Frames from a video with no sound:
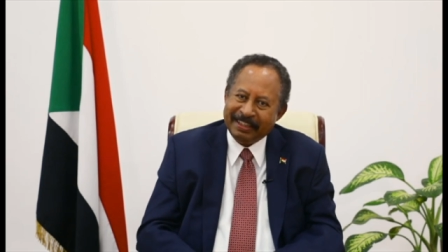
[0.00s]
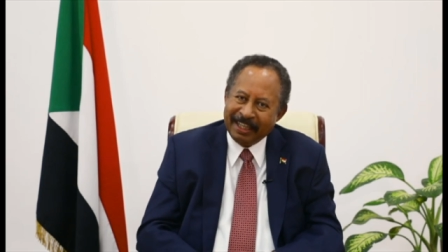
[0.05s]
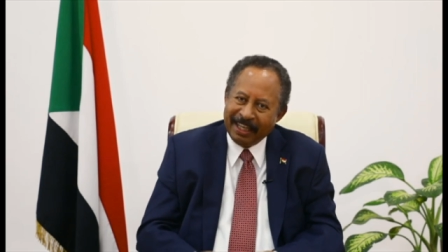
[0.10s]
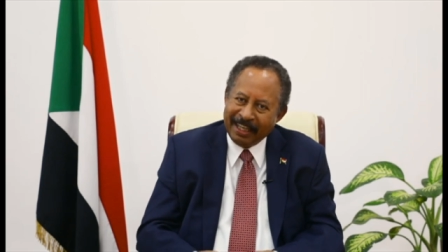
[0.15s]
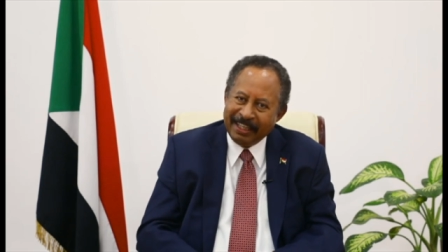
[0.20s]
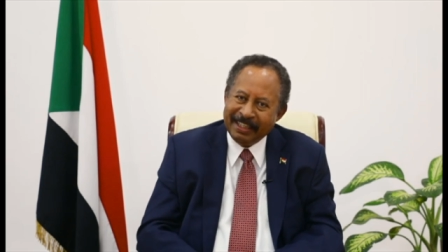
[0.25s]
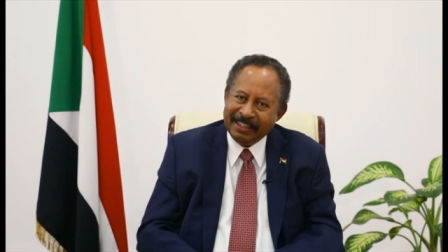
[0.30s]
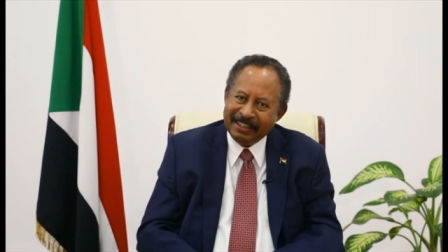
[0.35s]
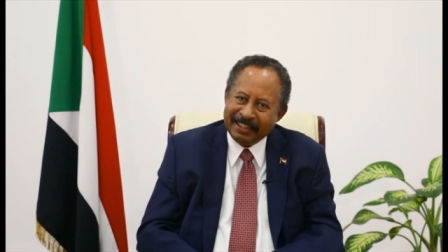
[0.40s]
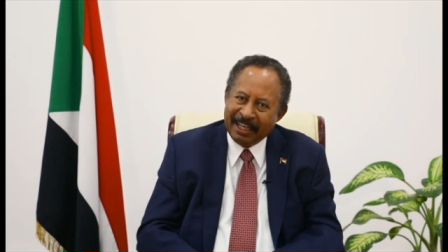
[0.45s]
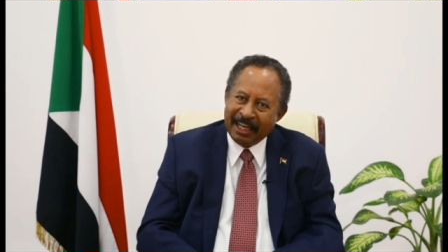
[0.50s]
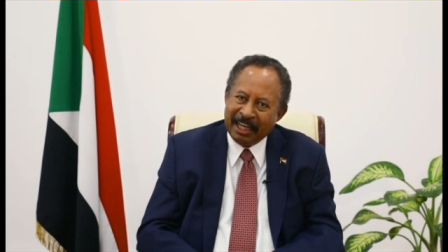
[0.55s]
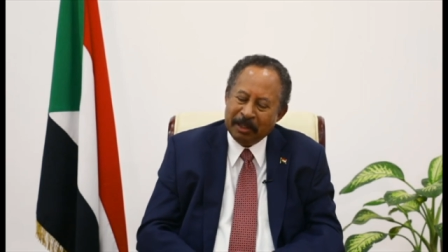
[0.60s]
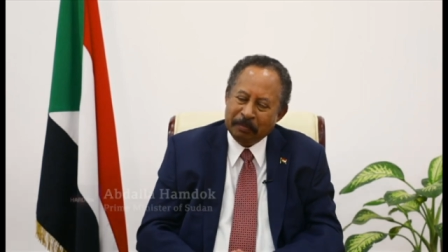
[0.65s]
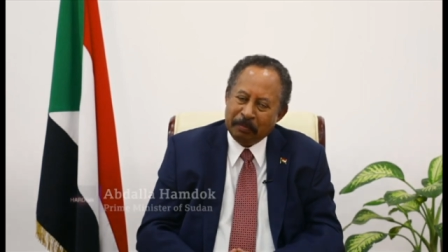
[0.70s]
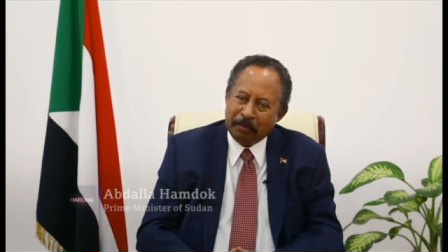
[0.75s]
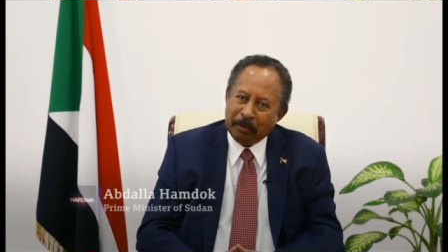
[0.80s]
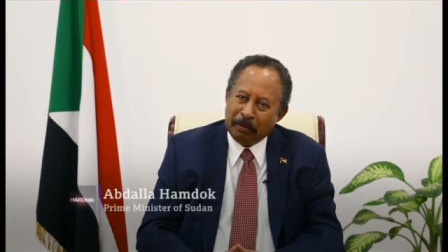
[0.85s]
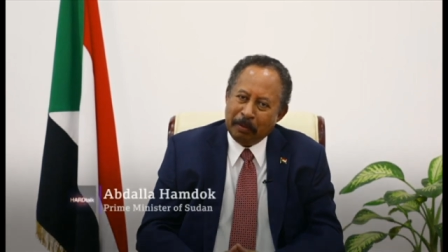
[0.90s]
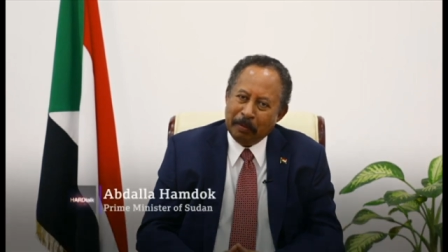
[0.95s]
challenge
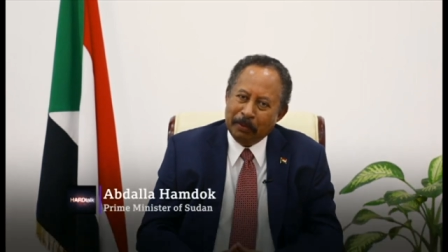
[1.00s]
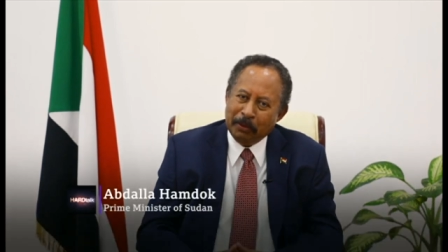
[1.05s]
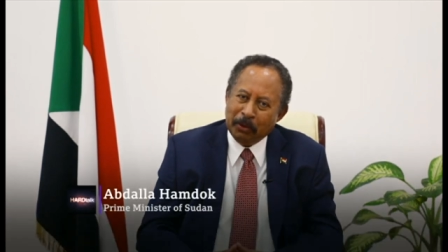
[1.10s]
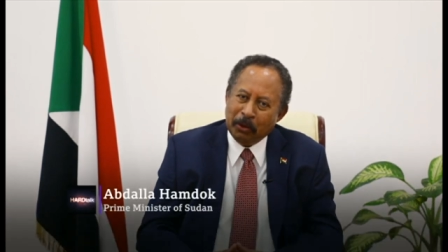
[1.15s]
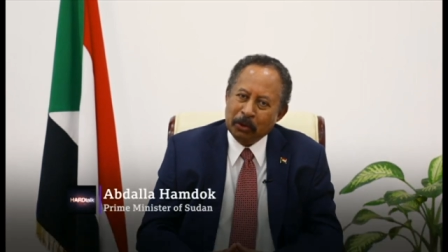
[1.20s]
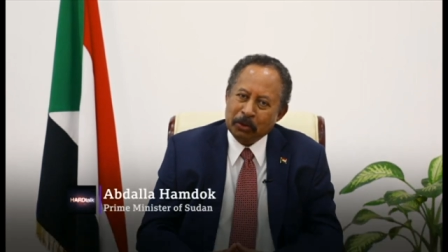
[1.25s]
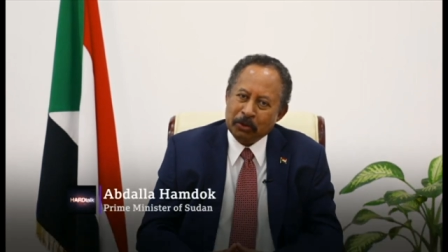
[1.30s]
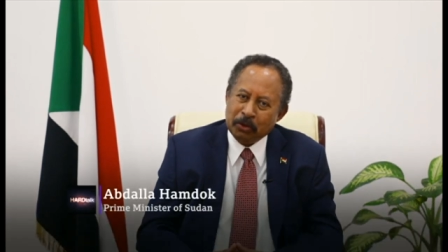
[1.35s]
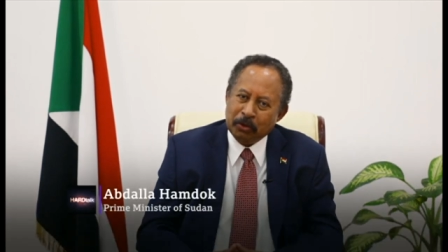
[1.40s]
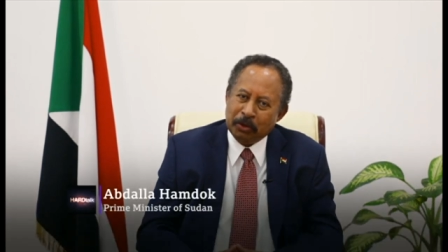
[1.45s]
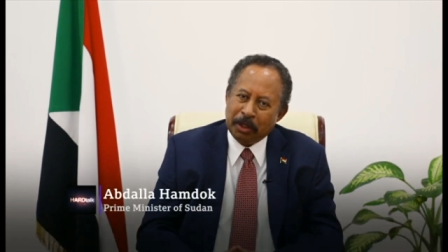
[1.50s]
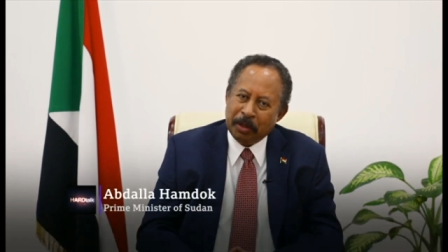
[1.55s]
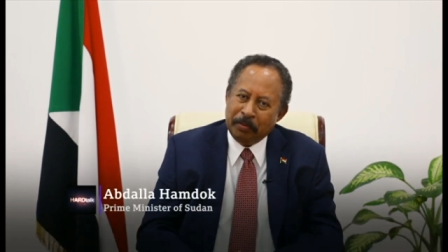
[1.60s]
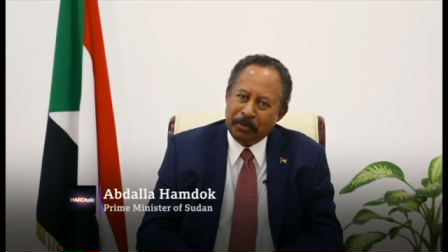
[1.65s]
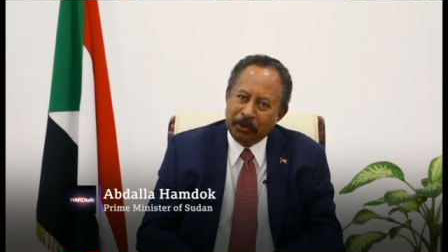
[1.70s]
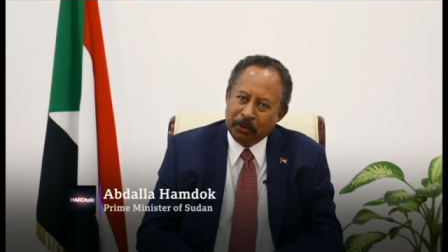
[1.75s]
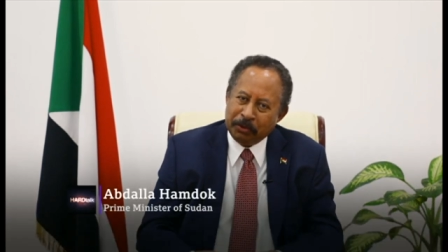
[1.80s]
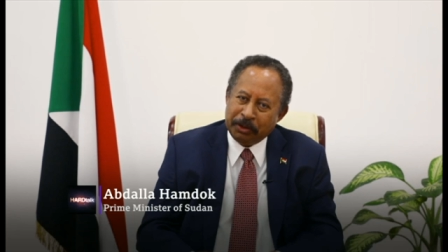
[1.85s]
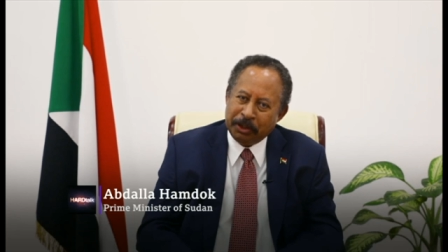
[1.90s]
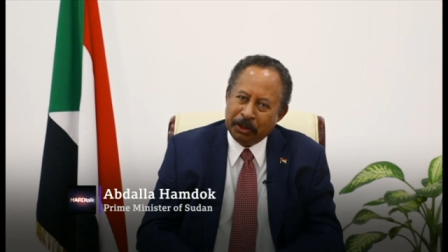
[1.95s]
and probably also the
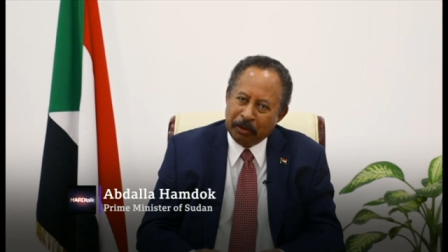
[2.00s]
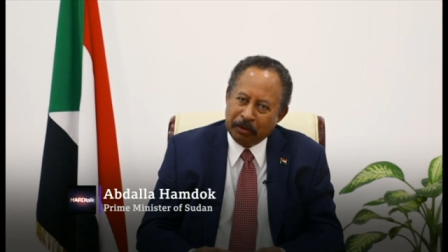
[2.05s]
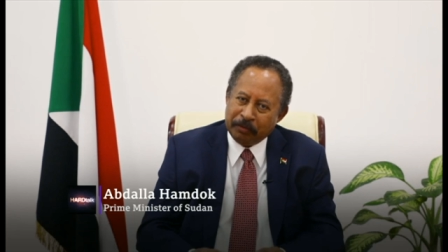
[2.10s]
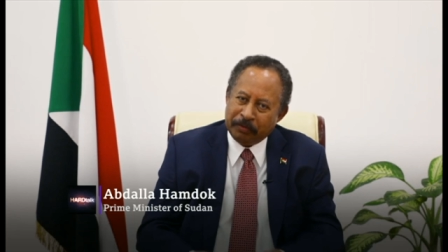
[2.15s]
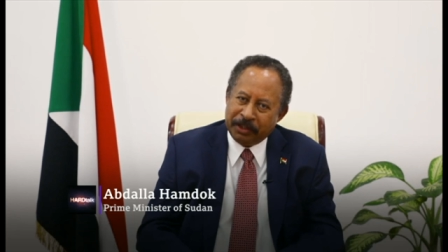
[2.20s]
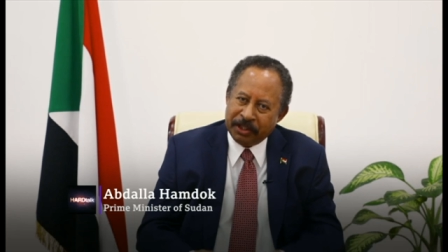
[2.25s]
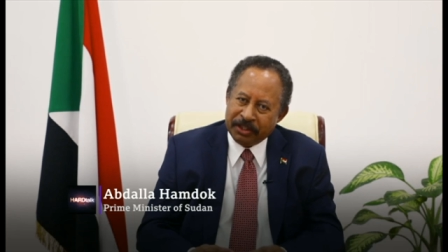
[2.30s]
beauty of